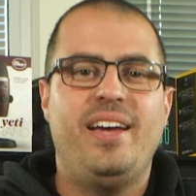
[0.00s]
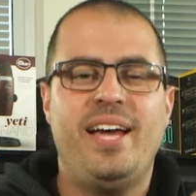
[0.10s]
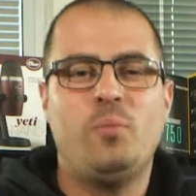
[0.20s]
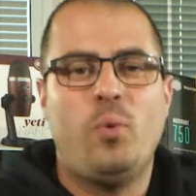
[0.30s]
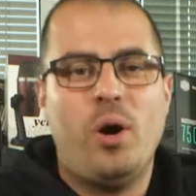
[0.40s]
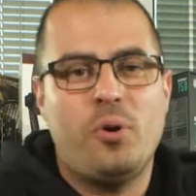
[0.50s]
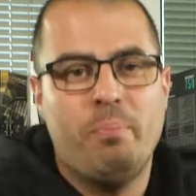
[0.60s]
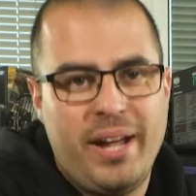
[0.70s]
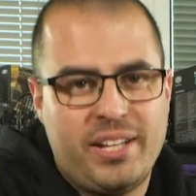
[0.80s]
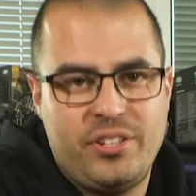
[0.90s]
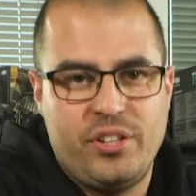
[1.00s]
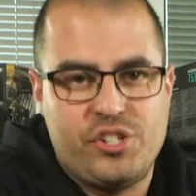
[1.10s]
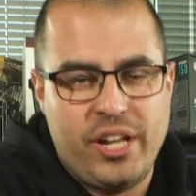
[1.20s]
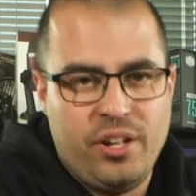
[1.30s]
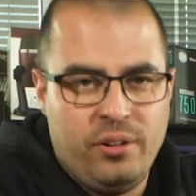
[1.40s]
And welcome back to the
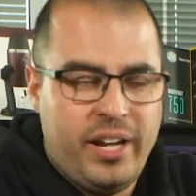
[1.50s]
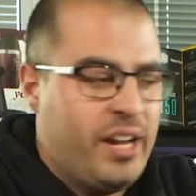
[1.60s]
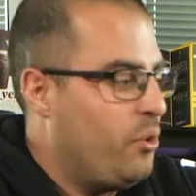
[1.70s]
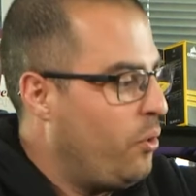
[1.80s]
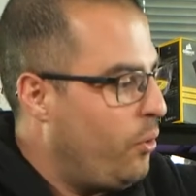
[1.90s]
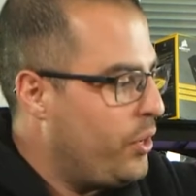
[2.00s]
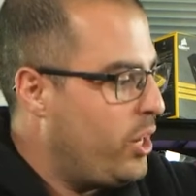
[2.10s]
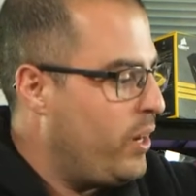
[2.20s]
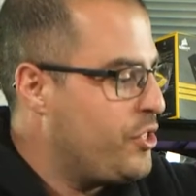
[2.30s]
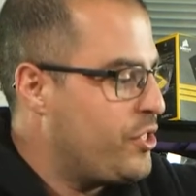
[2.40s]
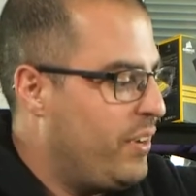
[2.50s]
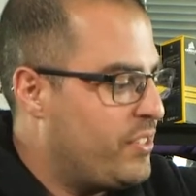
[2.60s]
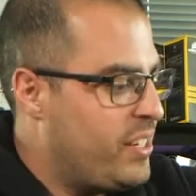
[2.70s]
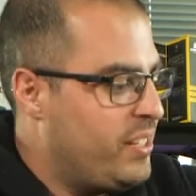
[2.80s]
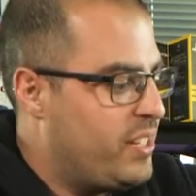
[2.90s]
channel. And AudioEngine have
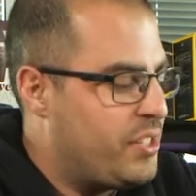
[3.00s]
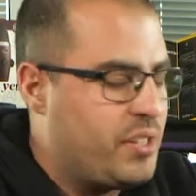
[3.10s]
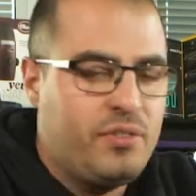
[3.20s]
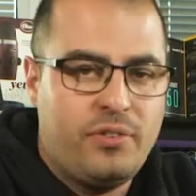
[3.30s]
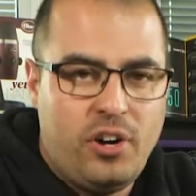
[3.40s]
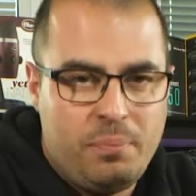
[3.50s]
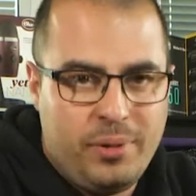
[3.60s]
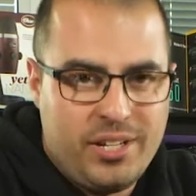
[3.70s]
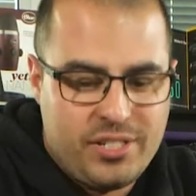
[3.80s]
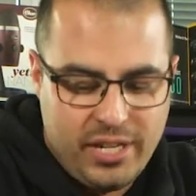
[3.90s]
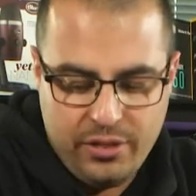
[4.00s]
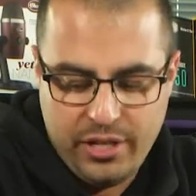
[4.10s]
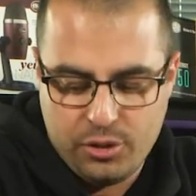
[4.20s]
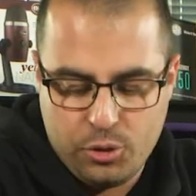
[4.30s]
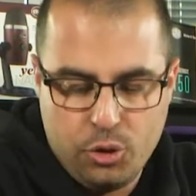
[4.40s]
sent us the 5 Plus and the
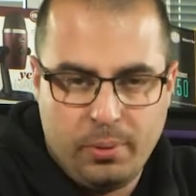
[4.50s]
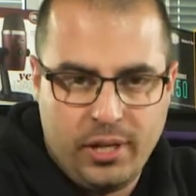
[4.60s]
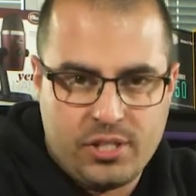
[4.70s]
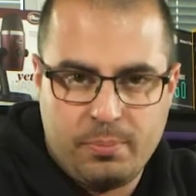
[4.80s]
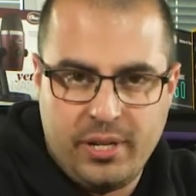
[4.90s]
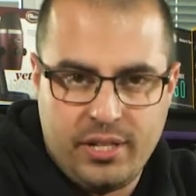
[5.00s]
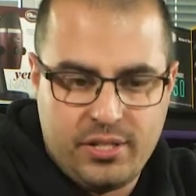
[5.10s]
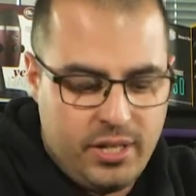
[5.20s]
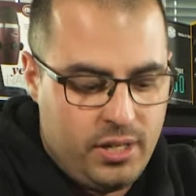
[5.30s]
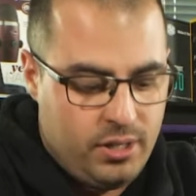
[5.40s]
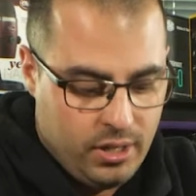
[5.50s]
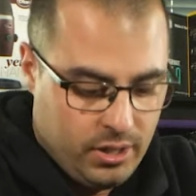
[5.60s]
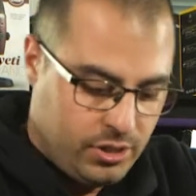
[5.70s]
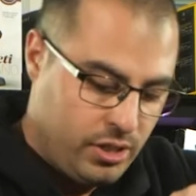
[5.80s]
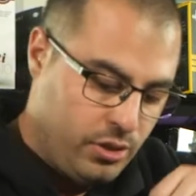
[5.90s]
2 Plus speakers here.
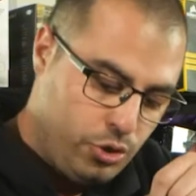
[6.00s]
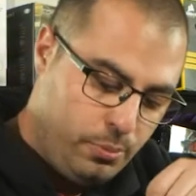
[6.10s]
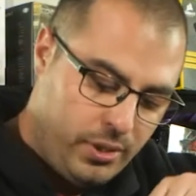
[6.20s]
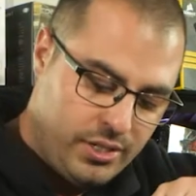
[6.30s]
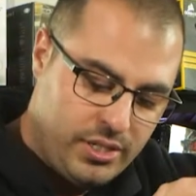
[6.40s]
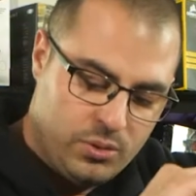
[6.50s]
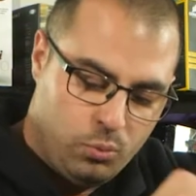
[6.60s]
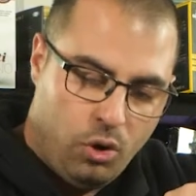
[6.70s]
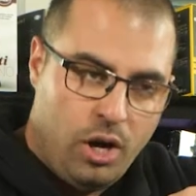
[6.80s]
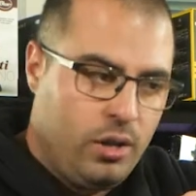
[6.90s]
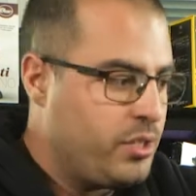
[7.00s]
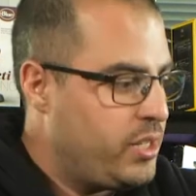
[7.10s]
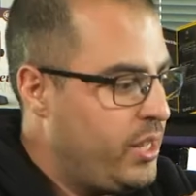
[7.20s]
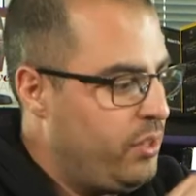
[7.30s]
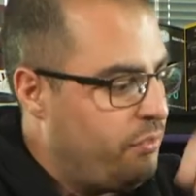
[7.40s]
So the 2 Plus is wireless
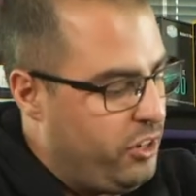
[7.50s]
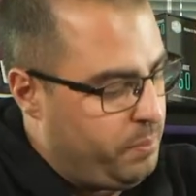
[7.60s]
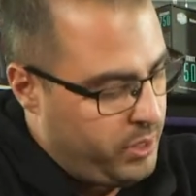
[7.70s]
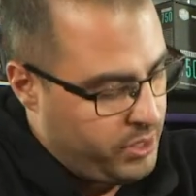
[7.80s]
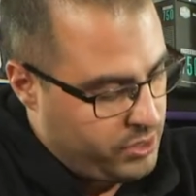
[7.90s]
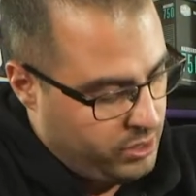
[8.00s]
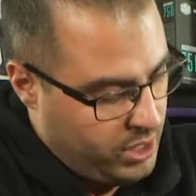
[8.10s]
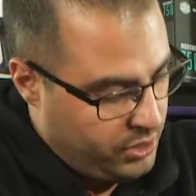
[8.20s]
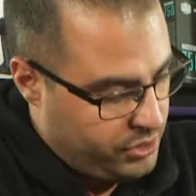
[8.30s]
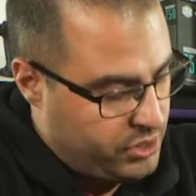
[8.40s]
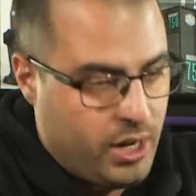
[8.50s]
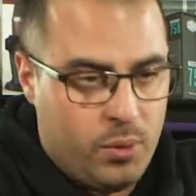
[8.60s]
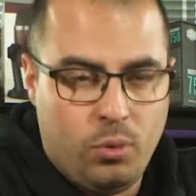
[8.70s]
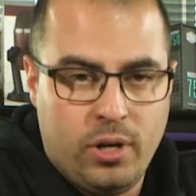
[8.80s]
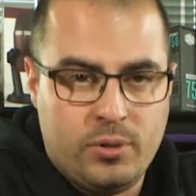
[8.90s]
and the 5 Plus are just
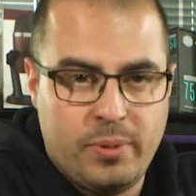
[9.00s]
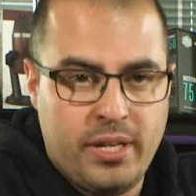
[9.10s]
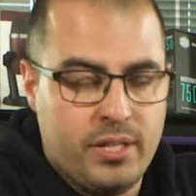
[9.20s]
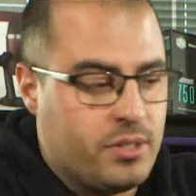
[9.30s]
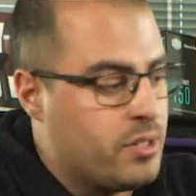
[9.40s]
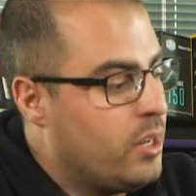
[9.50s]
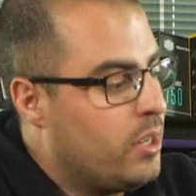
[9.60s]
hardwired speakers.